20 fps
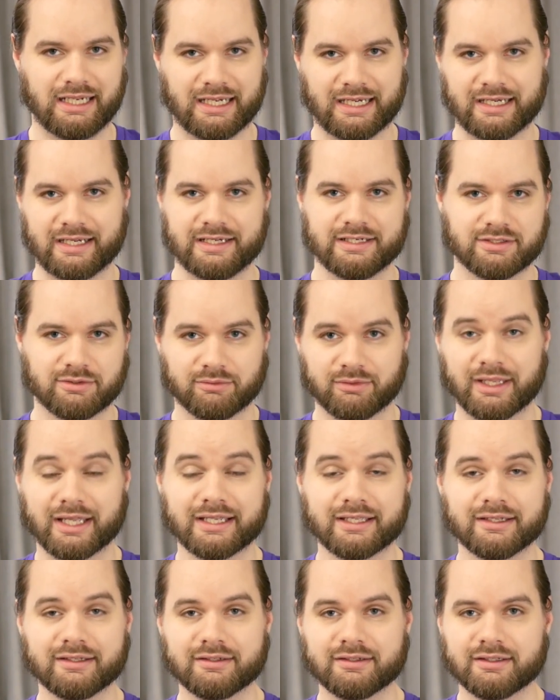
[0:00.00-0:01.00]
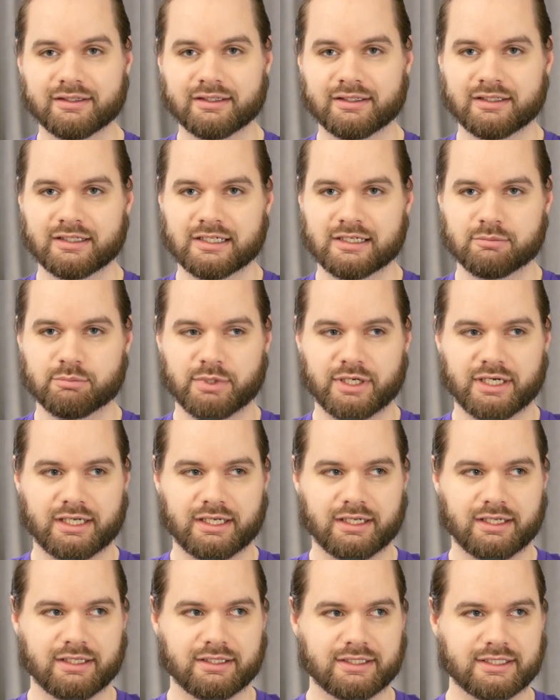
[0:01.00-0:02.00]
I don't like it.
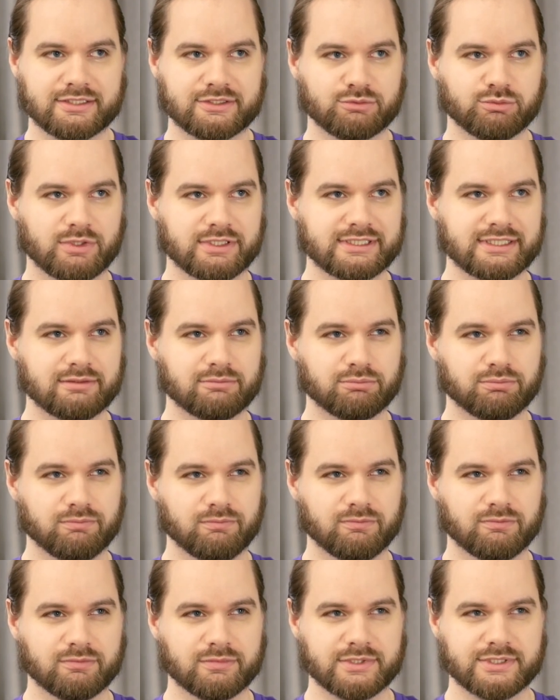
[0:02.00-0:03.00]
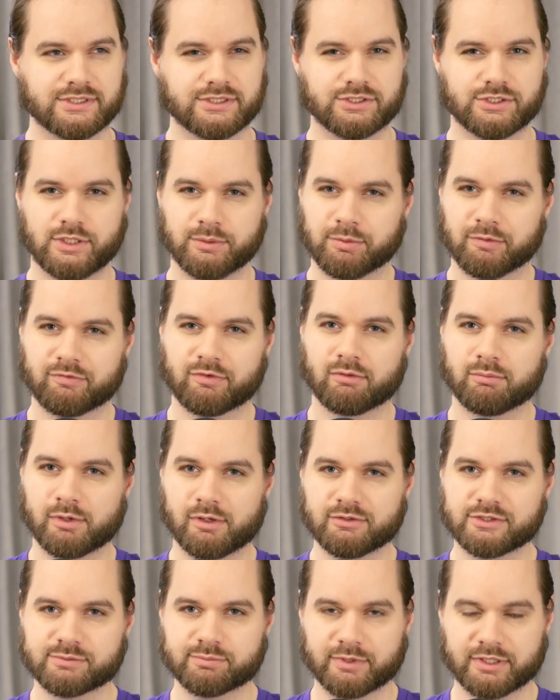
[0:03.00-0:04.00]
But this wasn't super
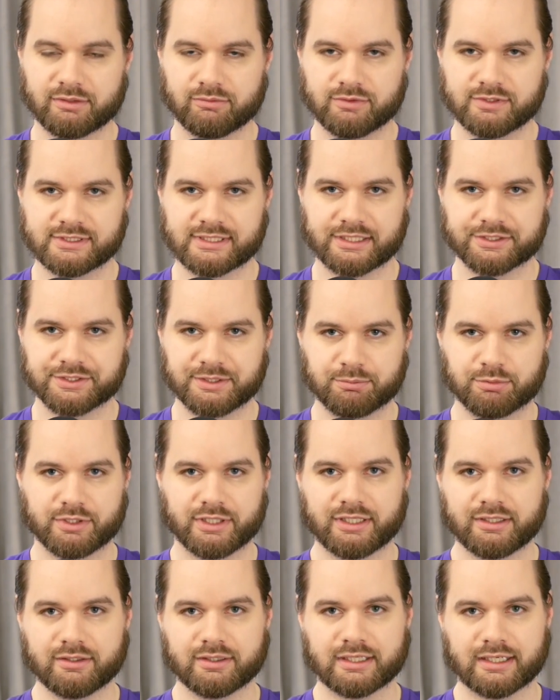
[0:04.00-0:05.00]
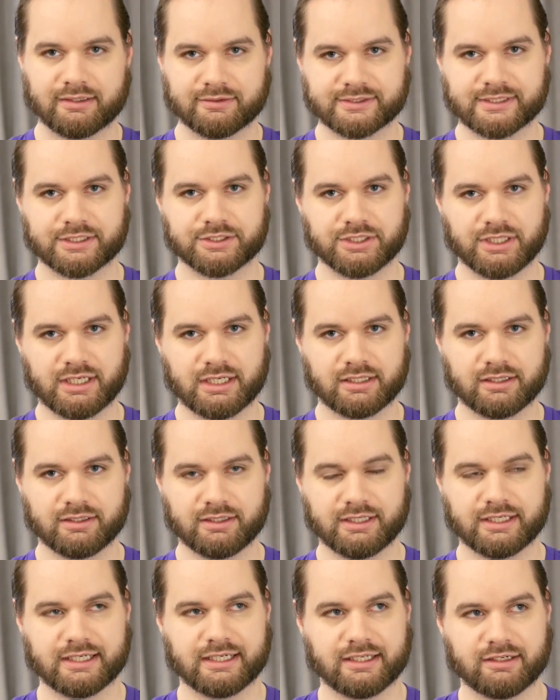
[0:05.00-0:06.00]
verbose, but it was actually pretty good. I was actually kind
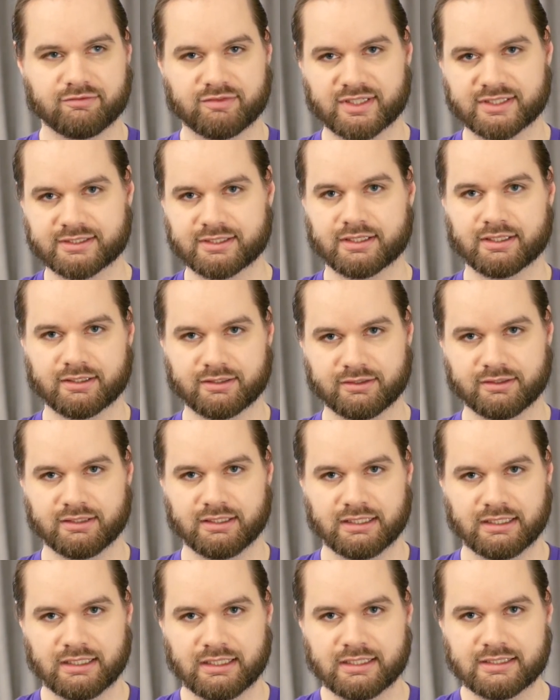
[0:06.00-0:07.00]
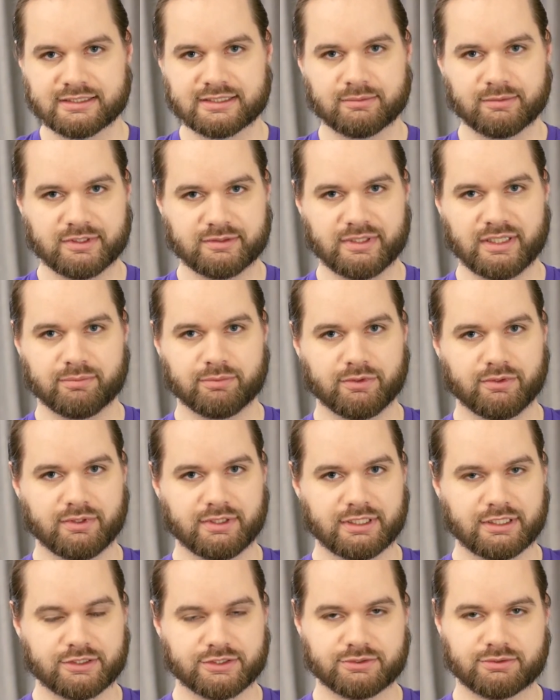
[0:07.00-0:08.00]
of getting invested in some of these people
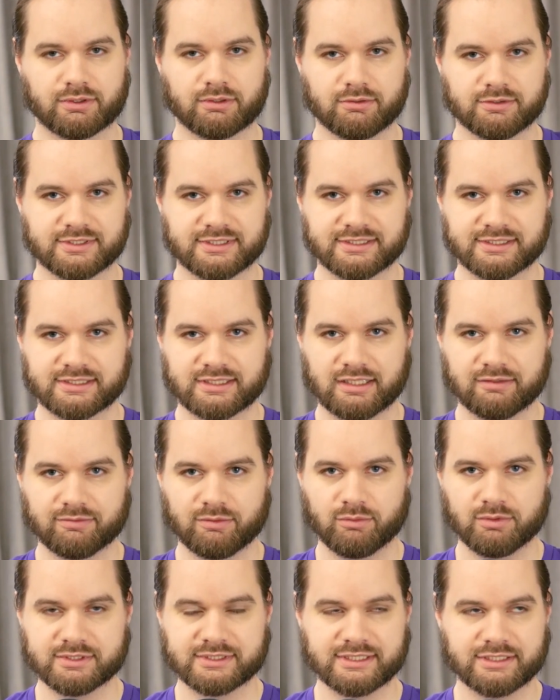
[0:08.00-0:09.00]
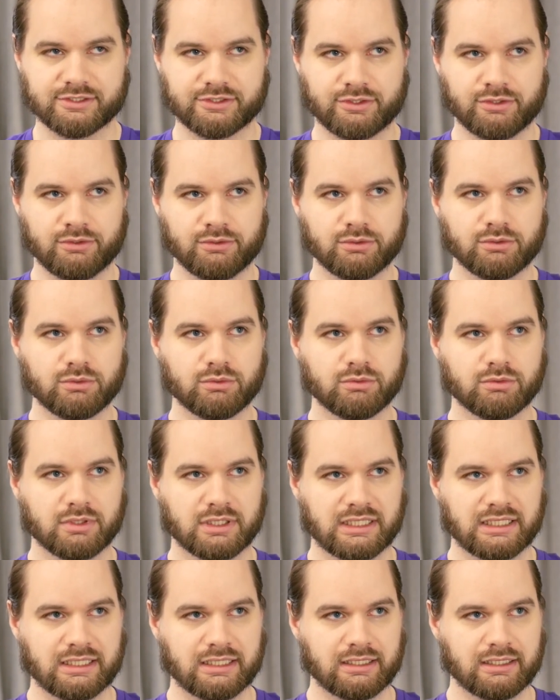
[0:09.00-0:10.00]
and their struggles and stuff. It wasn't too,
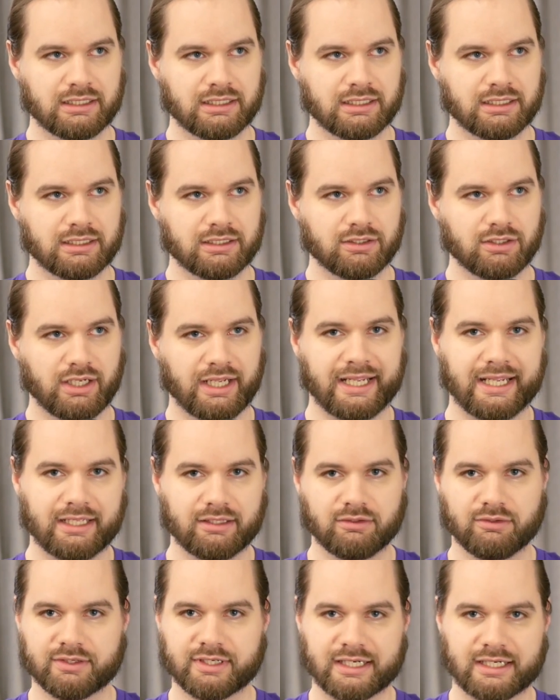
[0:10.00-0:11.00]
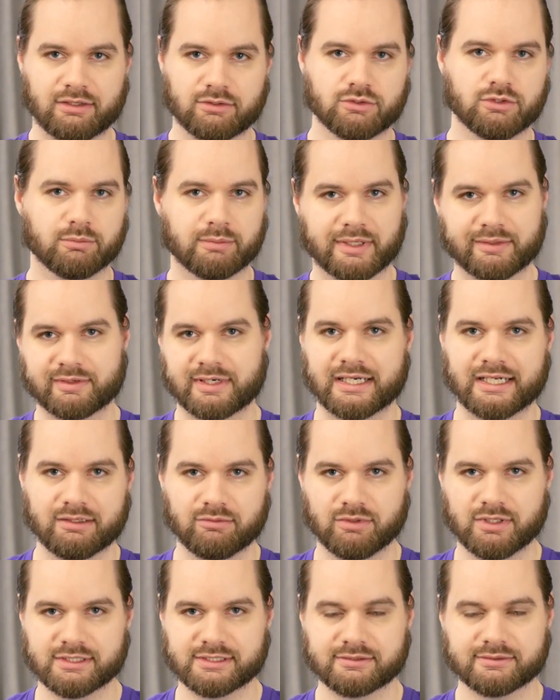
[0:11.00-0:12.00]
hey, look at how cool my
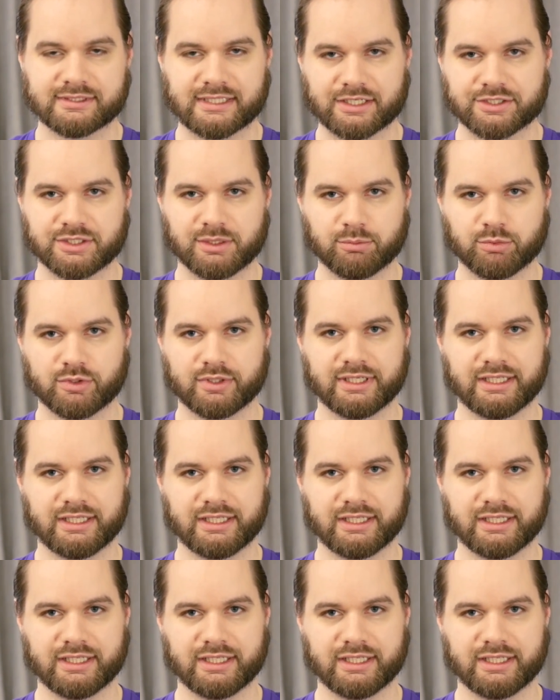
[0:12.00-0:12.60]
writing was. It was actually